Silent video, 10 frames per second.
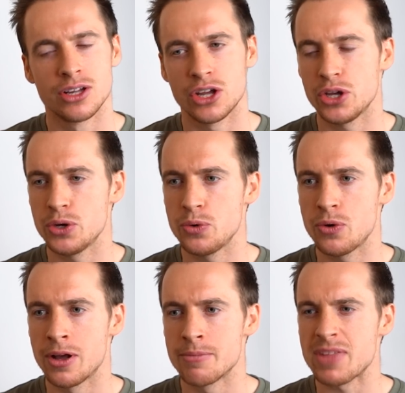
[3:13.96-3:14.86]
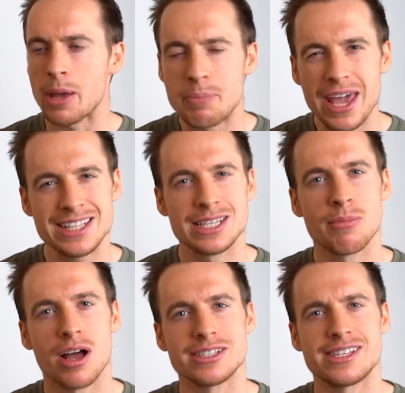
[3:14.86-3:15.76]
who
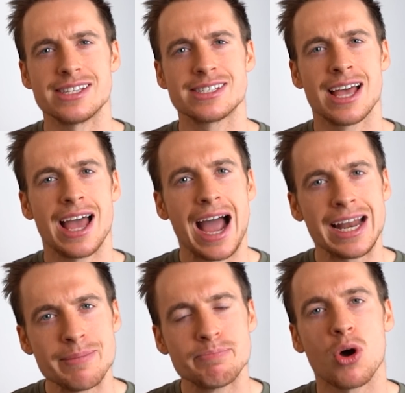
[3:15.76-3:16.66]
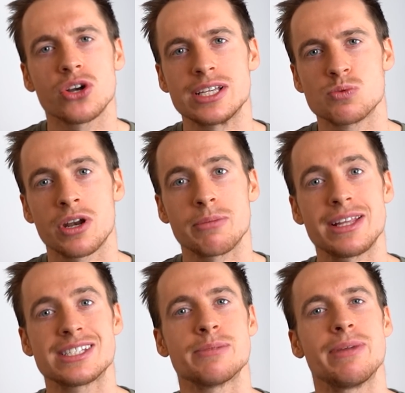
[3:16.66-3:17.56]
epitomises and embodies what it
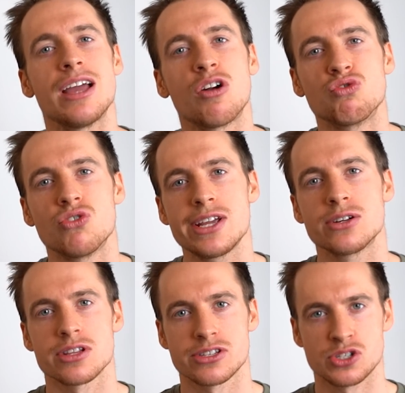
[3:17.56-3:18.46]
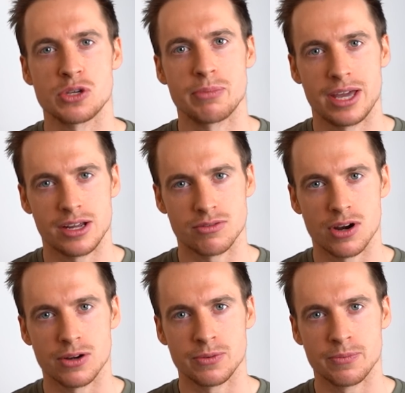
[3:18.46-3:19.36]
means to be a real
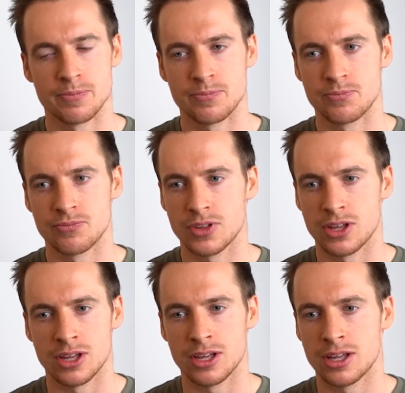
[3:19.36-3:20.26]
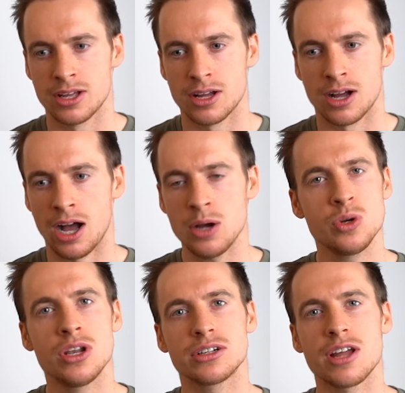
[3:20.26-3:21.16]
superhero, I
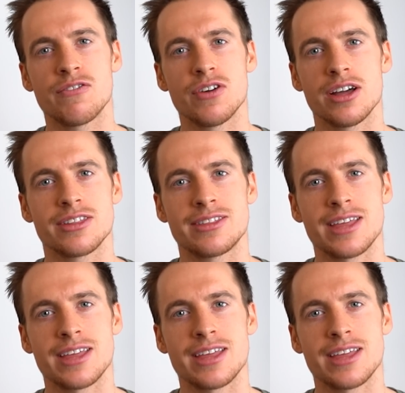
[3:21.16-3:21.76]
would look no further